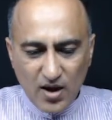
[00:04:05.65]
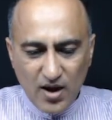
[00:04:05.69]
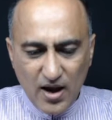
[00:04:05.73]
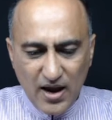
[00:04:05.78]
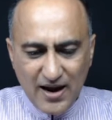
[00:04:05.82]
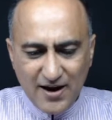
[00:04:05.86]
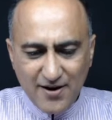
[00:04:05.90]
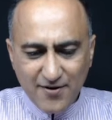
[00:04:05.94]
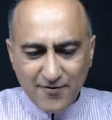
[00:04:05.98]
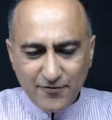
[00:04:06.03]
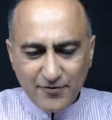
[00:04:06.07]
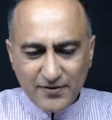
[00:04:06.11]
I
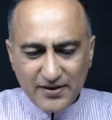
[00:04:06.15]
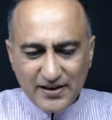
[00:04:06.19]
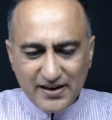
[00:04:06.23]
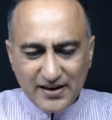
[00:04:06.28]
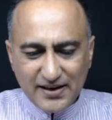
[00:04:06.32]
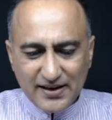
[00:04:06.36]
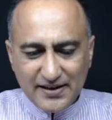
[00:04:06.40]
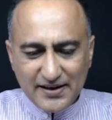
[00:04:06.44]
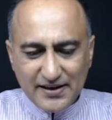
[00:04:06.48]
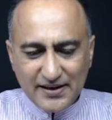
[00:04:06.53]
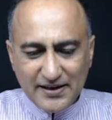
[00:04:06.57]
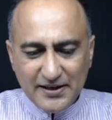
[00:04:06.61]
have
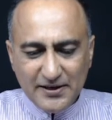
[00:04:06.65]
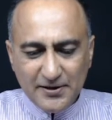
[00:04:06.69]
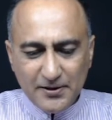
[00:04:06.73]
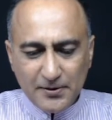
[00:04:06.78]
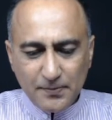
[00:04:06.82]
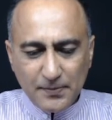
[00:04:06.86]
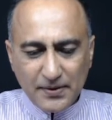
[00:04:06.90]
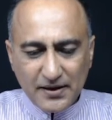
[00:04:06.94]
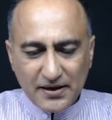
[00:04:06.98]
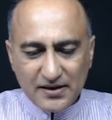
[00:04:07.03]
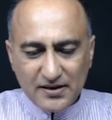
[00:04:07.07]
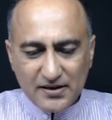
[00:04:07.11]
declared int
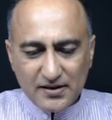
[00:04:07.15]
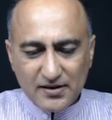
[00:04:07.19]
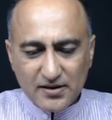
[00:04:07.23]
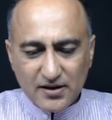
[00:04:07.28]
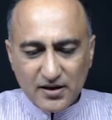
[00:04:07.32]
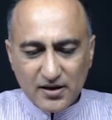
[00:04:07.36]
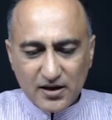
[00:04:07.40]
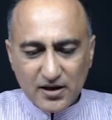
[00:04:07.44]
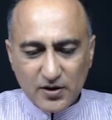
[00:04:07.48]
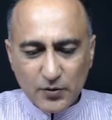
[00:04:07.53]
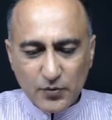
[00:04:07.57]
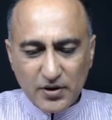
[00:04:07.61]
main
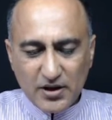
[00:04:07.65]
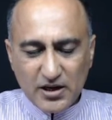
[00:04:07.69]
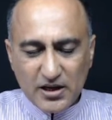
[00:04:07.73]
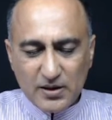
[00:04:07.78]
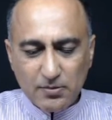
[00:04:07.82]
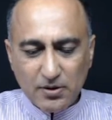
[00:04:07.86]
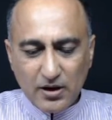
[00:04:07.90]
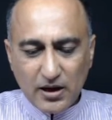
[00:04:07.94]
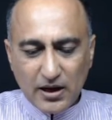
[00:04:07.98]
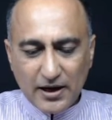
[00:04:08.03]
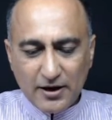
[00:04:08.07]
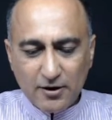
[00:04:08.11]
a
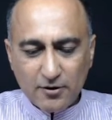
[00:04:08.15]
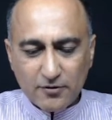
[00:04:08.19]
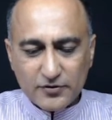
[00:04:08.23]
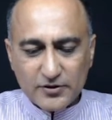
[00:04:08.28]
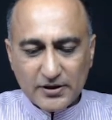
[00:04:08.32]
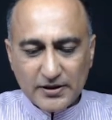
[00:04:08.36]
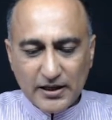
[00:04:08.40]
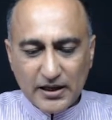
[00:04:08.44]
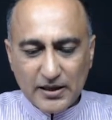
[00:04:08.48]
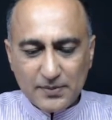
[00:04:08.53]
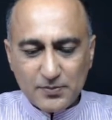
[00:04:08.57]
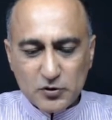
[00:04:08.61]
variable i of the
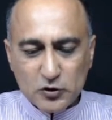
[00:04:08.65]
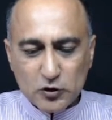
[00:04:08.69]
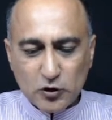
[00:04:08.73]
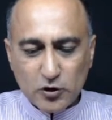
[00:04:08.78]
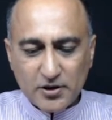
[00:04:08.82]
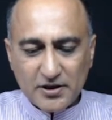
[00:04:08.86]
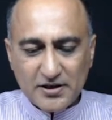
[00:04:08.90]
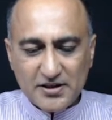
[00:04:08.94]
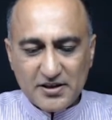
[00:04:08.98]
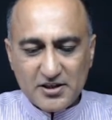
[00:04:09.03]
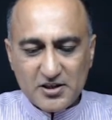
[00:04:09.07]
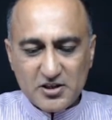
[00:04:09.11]
type short
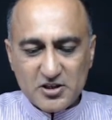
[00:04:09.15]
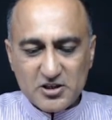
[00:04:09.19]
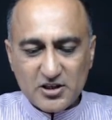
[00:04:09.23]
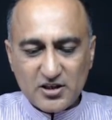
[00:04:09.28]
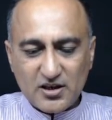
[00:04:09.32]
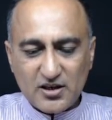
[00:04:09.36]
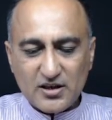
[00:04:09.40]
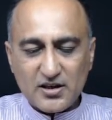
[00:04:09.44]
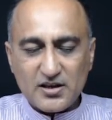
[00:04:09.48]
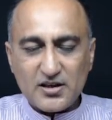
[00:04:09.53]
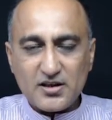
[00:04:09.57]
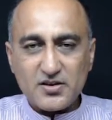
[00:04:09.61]
integer
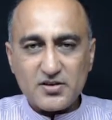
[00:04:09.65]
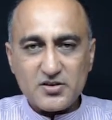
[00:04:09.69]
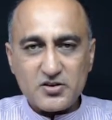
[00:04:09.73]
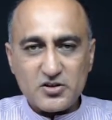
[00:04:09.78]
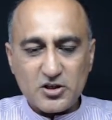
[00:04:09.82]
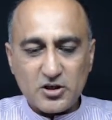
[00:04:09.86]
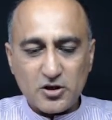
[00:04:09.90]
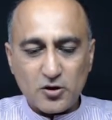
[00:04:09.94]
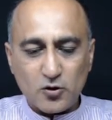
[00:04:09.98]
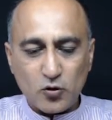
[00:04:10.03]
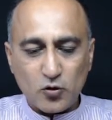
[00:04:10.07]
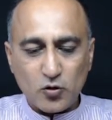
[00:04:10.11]

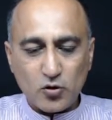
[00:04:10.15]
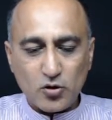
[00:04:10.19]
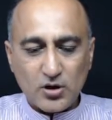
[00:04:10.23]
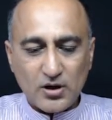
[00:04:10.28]
0.